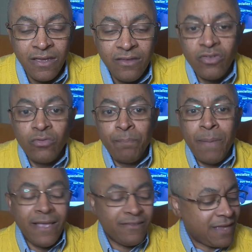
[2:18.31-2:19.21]
So the
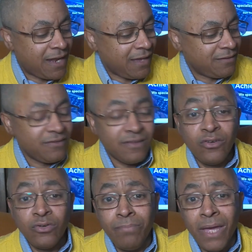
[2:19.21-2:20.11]
bank said, hey, this is a
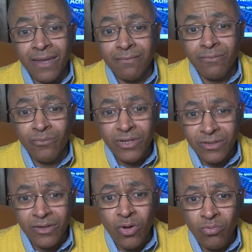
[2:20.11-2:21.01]
good bet. We're going
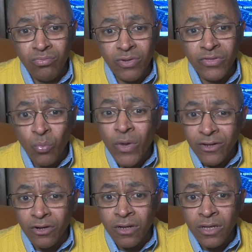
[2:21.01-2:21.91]
to go with a
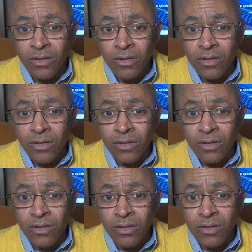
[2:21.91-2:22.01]
winner.